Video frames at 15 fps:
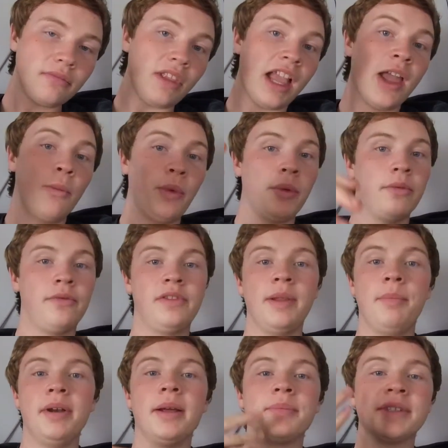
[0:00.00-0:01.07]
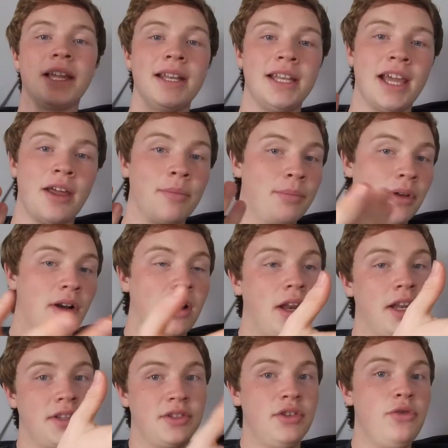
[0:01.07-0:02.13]
and we would flip it upside down, put it
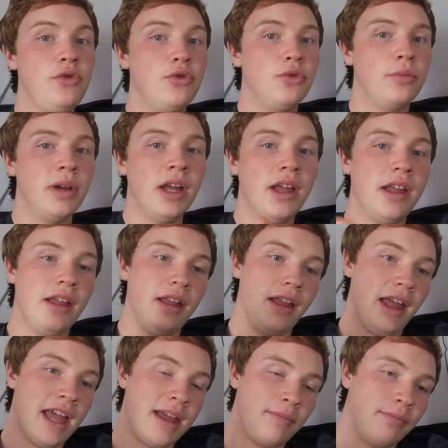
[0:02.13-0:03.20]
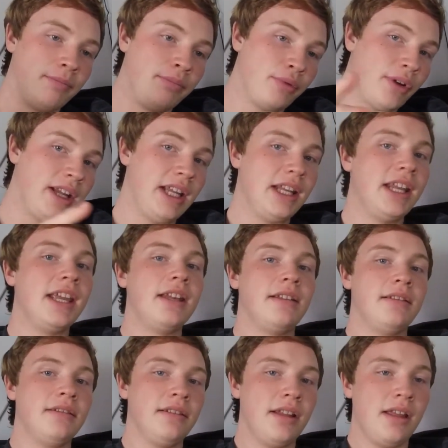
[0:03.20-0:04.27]
on a tube, and bring it
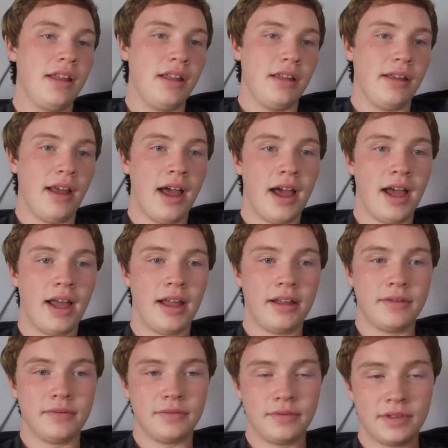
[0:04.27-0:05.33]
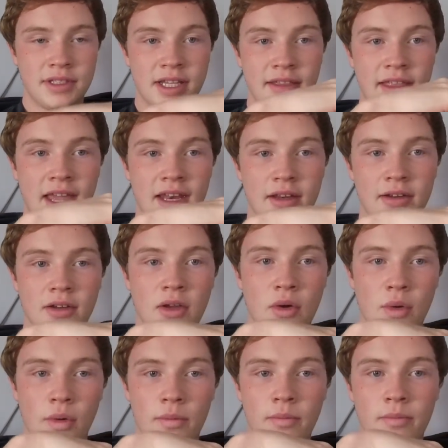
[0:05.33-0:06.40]
in, to then
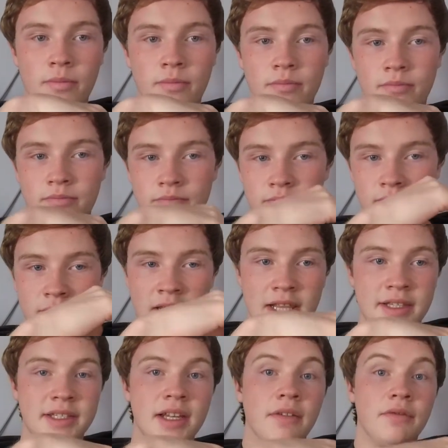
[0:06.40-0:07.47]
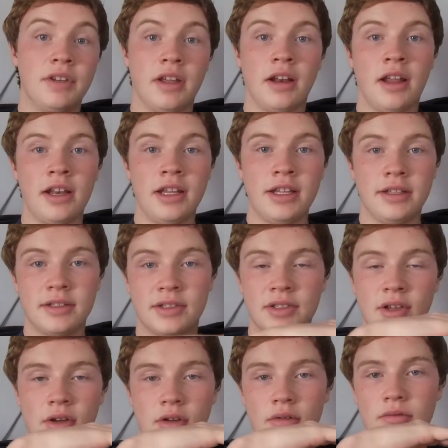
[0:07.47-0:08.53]
go get stuff done on it.
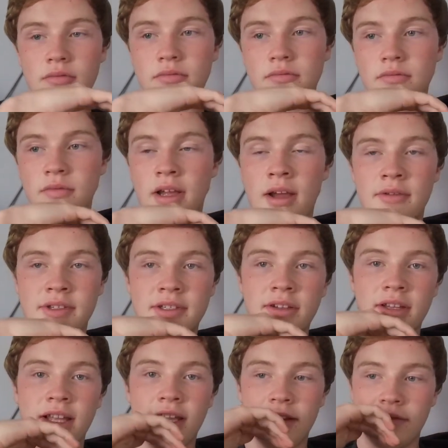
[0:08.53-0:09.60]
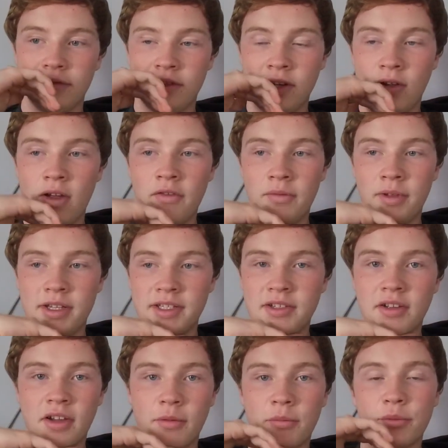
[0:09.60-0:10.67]
So I was still like, everybody's
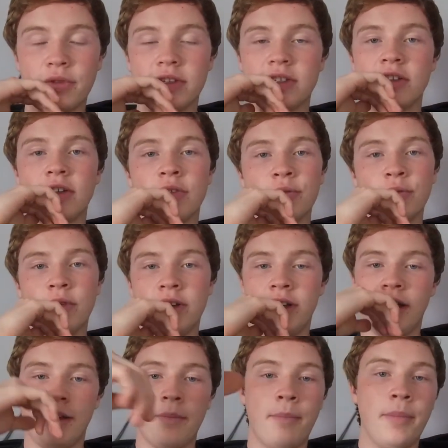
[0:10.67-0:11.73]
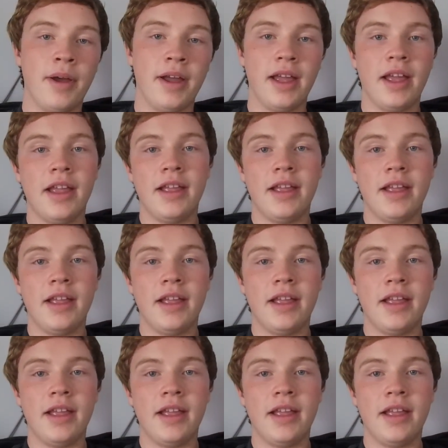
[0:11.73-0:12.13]
still helping with the turtle and whatnot. But